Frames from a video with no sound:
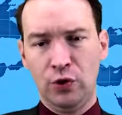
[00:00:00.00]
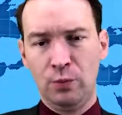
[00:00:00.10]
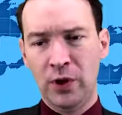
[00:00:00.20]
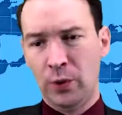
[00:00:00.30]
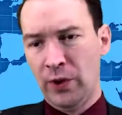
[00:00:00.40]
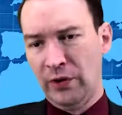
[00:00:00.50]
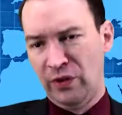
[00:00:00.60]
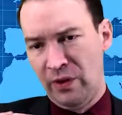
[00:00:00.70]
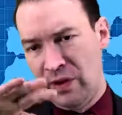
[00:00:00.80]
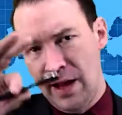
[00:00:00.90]

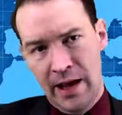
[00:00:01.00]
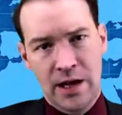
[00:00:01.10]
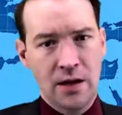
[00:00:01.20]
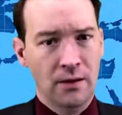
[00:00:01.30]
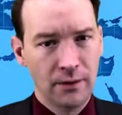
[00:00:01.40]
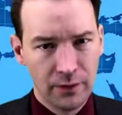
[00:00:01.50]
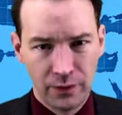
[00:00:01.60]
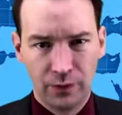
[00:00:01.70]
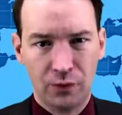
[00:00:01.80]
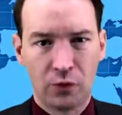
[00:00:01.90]
ubiquitous they
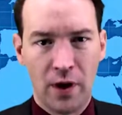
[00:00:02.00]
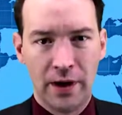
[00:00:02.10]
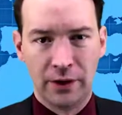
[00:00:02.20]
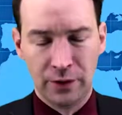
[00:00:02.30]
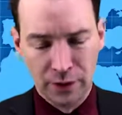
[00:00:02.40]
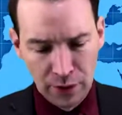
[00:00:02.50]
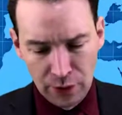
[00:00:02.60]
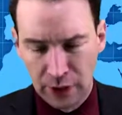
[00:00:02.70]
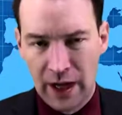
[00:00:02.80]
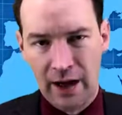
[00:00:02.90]
trying to
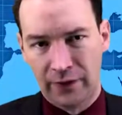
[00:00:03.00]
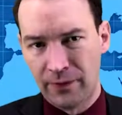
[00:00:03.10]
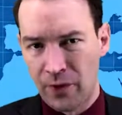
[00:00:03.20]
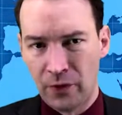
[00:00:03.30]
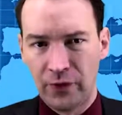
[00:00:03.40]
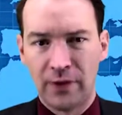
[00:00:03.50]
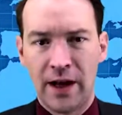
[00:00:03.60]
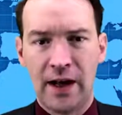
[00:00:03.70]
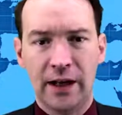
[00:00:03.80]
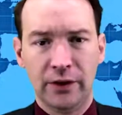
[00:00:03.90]
cast false
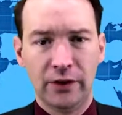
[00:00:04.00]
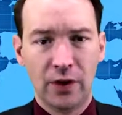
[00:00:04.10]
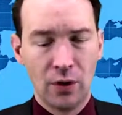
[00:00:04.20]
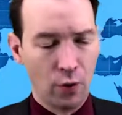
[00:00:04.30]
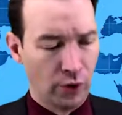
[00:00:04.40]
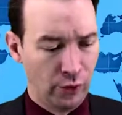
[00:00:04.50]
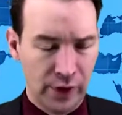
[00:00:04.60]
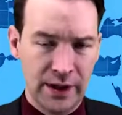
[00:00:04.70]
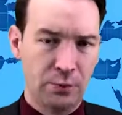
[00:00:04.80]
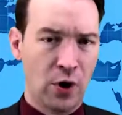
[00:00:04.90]
flags or
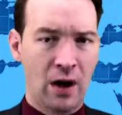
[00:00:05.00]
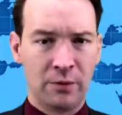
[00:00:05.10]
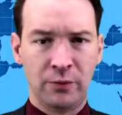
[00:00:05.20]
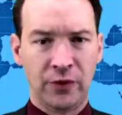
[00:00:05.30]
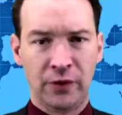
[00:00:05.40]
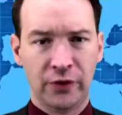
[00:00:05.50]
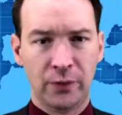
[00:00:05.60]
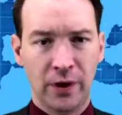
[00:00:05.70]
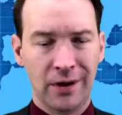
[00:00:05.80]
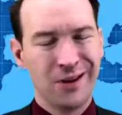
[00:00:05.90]
create problems
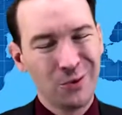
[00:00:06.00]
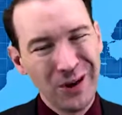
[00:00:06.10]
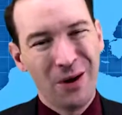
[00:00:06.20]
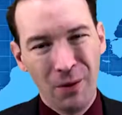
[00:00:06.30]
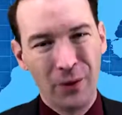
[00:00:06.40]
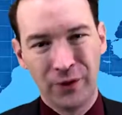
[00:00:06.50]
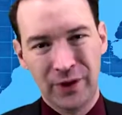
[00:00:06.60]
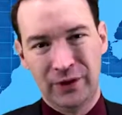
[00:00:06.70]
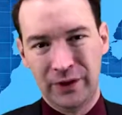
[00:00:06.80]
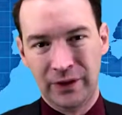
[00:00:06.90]
elsewhere. We know those
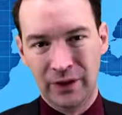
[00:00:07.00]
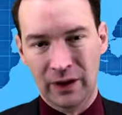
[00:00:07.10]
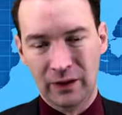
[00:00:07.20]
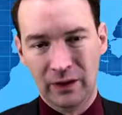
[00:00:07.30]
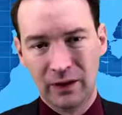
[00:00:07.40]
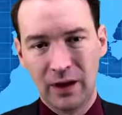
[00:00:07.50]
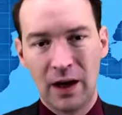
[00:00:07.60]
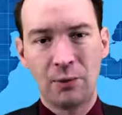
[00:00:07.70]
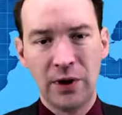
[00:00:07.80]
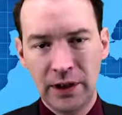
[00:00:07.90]
things exist,
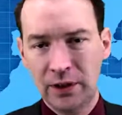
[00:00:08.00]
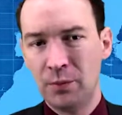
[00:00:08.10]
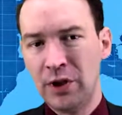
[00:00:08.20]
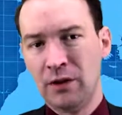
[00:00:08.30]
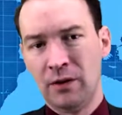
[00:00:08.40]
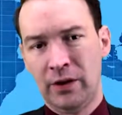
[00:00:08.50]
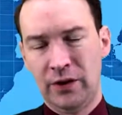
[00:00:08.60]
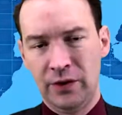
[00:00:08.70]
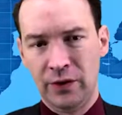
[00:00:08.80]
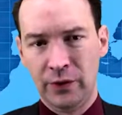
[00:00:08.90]
and we need to be
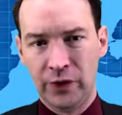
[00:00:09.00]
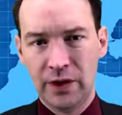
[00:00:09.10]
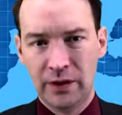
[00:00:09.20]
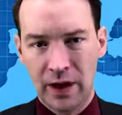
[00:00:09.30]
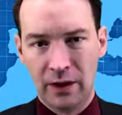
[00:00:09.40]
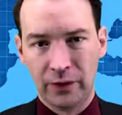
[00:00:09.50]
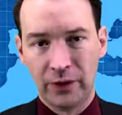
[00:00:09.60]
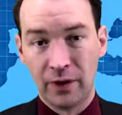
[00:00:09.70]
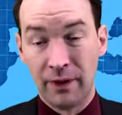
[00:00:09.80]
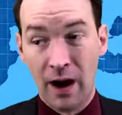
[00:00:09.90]
interested in those
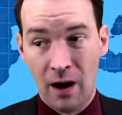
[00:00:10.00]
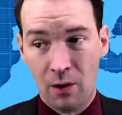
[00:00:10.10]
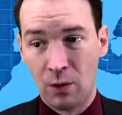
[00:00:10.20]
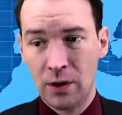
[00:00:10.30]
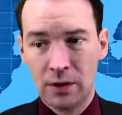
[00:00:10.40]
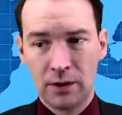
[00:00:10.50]
details of how